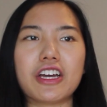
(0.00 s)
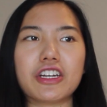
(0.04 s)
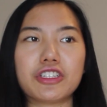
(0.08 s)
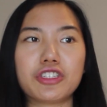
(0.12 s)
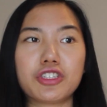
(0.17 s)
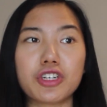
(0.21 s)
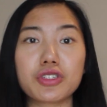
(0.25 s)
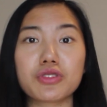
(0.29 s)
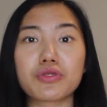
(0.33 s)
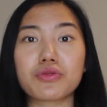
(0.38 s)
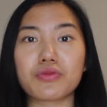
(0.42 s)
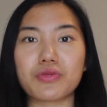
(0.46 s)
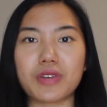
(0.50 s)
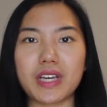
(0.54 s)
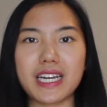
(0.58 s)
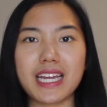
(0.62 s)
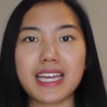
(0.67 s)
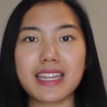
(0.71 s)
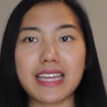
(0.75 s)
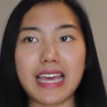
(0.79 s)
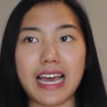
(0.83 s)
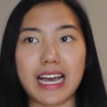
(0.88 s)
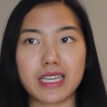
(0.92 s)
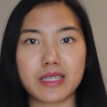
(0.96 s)
Just
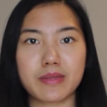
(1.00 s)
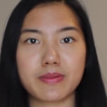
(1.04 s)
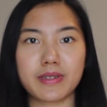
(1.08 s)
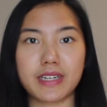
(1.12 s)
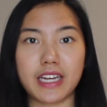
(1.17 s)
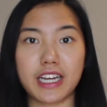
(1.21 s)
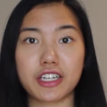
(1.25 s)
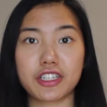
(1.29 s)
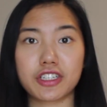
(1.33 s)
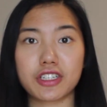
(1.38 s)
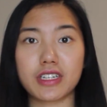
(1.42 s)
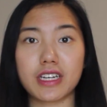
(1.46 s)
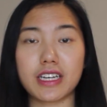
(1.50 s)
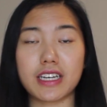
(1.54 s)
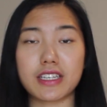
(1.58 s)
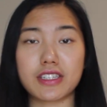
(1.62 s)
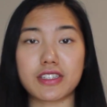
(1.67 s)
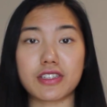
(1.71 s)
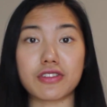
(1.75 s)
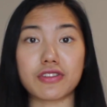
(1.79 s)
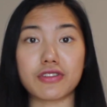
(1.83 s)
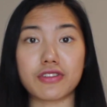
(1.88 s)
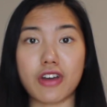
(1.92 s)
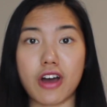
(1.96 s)
reading the explanation
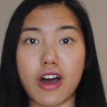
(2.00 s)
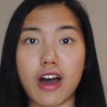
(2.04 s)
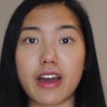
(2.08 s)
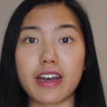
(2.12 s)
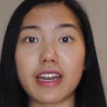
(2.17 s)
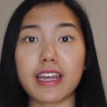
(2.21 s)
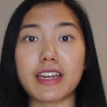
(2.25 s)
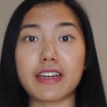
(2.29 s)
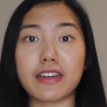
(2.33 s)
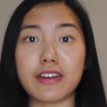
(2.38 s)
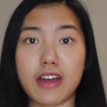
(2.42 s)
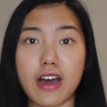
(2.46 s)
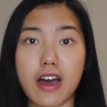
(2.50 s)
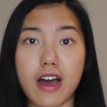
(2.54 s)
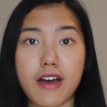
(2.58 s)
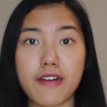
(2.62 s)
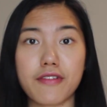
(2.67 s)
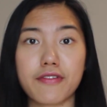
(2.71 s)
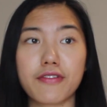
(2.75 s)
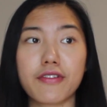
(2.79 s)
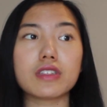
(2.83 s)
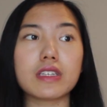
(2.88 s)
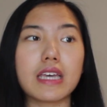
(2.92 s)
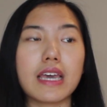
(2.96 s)
is not
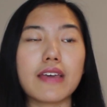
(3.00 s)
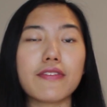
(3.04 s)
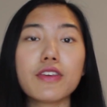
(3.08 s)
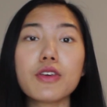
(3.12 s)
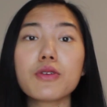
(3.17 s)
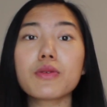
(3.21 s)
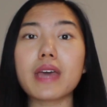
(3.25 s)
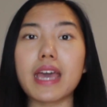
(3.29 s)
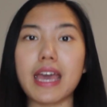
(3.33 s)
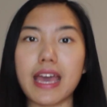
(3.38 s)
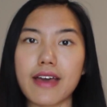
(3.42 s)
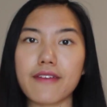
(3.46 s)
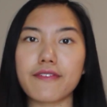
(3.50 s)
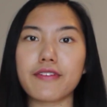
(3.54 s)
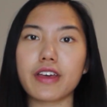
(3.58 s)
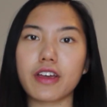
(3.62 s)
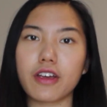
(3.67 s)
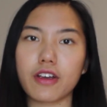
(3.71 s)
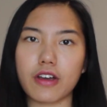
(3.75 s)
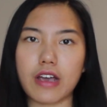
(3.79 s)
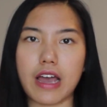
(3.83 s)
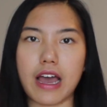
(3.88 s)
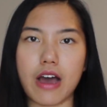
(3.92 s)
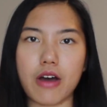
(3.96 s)
enough. If you can't
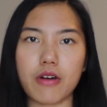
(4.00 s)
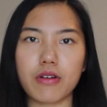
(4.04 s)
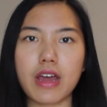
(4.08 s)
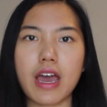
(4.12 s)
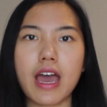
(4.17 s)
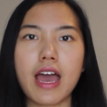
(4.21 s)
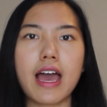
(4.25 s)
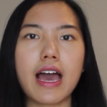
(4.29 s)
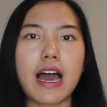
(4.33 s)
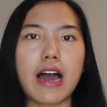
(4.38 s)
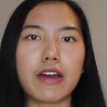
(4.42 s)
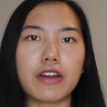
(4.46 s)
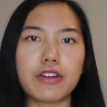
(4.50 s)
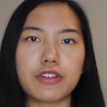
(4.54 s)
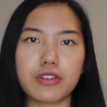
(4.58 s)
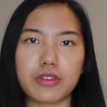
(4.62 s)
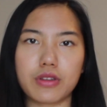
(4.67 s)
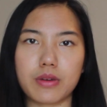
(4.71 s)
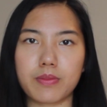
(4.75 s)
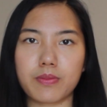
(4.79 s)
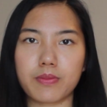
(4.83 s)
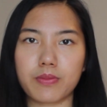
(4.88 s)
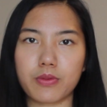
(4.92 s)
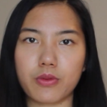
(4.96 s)
figure out how to do
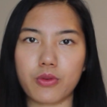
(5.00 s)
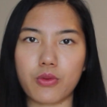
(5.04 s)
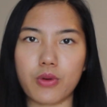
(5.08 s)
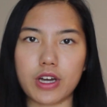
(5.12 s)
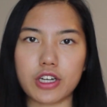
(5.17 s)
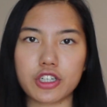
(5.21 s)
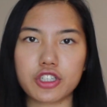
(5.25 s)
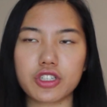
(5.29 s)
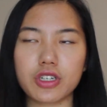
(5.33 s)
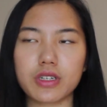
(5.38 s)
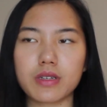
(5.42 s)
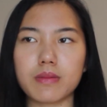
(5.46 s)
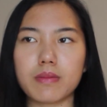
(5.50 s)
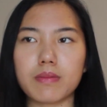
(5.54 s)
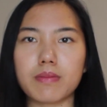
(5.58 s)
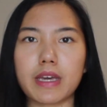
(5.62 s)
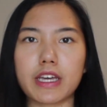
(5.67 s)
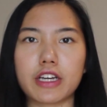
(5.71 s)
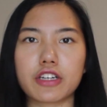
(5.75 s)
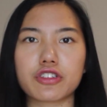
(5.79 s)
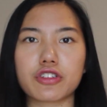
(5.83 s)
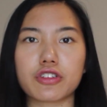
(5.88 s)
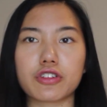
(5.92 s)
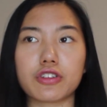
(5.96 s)
the question,
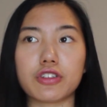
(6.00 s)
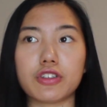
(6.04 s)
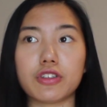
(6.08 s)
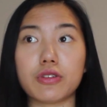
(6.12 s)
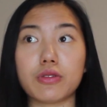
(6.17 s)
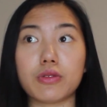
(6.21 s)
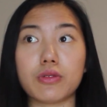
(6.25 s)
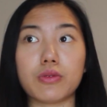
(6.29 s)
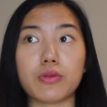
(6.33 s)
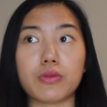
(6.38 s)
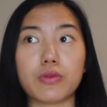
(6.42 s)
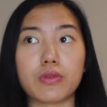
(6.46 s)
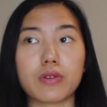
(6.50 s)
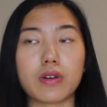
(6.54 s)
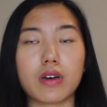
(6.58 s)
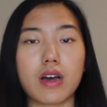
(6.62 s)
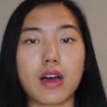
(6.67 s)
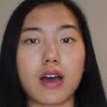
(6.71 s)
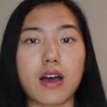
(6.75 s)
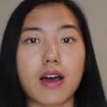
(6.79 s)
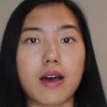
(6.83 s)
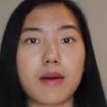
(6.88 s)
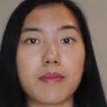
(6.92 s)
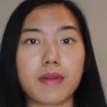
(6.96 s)
make sure you,
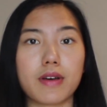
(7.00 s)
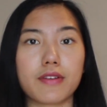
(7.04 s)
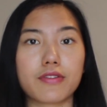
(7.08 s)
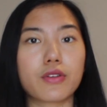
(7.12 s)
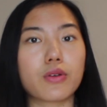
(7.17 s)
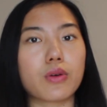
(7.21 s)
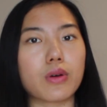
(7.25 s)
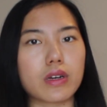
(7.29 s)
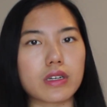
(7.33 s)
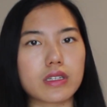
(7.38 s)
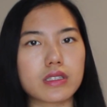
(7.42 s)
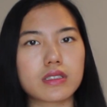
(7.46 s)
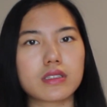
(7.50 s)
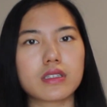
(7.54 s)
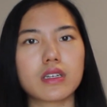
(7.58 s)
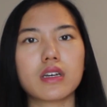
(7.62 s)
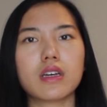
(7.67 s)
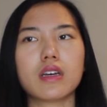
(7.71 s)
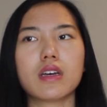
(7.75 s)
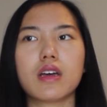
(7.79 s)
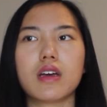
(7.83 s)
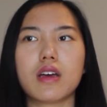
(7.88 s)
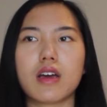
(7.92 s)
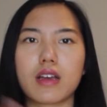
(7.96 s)
um, of course,
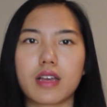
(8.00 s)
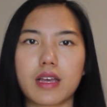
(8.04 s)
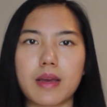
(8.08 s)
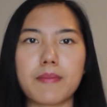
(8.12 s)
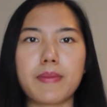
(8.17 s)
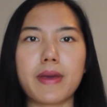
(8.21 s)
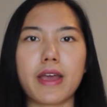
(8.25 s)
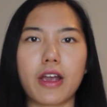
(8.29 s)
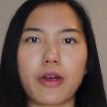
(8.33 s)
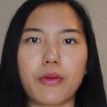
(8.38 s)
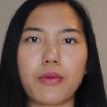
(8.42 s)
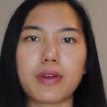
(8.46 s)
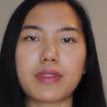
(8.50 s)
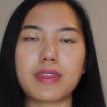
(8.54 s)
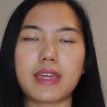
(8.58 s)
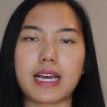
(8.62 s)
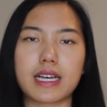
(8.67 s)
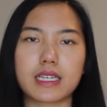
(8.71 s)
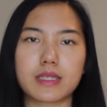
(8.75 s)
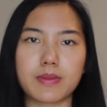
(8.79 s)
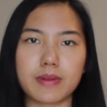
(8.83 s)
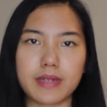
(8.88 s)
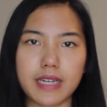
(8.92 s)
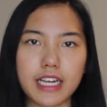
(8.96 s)
compare with the
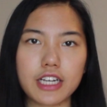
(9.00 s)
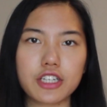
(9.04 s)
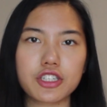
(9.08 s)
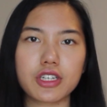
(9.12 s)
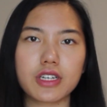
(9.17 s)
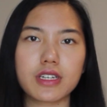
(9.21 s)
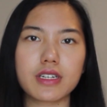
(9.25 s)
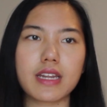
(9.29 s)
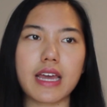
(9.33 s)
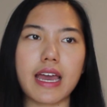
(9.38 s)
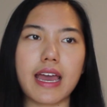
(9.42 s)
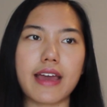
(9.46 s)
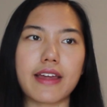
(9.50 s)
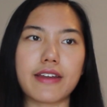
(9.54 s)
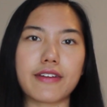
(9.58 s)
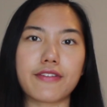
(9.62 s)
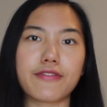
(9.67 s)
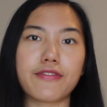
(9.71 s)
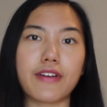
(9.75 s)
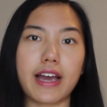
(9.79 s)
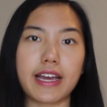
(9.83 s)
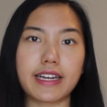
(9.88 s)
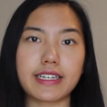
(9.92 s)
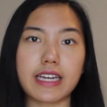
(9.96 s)
explanation and
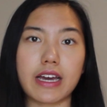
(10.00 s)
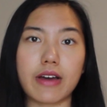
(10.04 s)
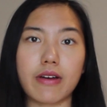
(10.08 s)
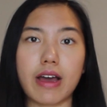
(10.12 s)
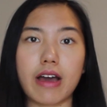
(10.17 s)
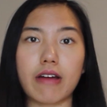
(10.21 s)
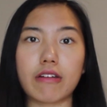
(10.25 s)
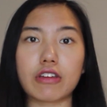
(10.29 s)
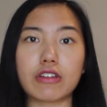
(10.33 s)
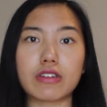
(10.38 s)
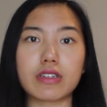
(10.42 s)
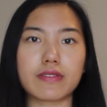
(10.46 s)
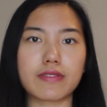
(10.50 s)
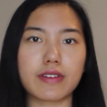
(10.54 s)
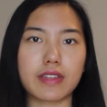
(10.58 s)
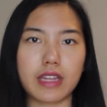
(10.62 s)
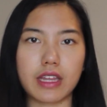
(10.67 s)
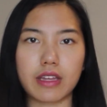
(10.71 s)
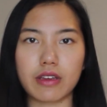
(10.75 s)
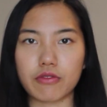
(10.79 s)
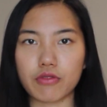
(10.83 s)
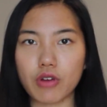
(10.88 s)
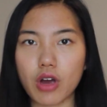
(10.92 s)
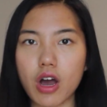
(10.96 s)
find out how you did
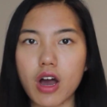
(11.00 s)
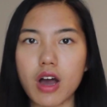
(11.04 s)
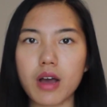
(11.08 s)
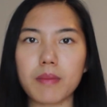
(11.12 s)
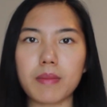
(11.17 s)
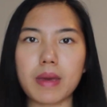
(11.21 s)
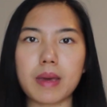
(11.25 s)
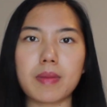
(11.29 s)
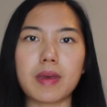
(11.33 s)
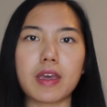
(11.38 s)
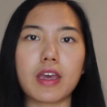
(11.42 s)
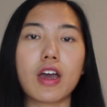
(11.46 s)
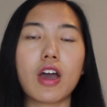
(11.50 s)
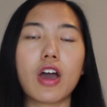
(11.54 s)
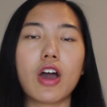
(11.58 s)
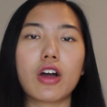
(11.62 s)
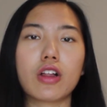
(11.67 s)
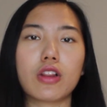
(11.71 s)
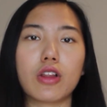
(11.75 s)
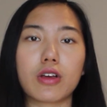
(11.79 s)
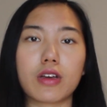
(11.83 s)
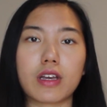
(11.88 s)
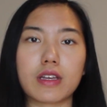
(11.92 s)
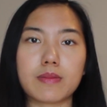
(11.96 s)
everything wrong, maybe
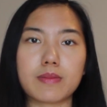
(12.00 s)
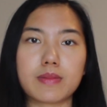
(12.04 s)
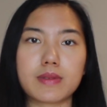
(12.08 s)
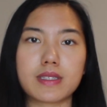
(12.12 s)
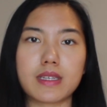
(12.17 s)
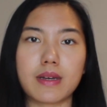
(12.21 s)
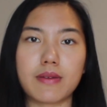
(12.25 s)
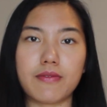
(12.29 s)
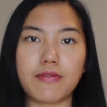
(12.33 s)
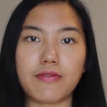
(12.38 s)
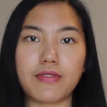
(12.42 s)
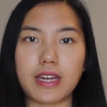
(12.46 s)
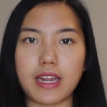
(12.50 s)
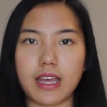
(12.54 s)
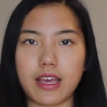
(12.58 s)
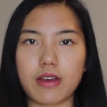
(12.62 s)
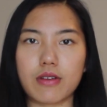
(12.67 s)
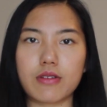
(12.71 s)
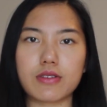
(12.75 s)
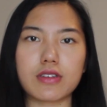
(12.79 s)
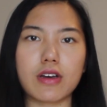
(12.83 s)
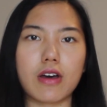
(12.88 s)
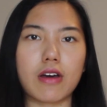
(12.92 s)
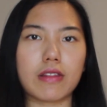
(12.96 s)
look at some
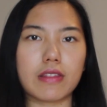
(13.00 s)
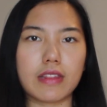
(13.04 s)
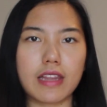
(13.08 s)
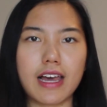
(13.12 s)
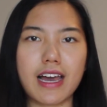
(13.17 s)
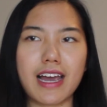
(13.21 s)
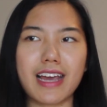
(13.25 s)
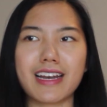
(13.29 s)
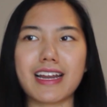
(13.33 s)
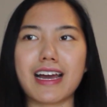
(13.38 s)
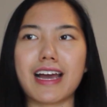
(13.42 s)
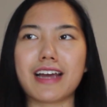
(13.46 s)
videos online.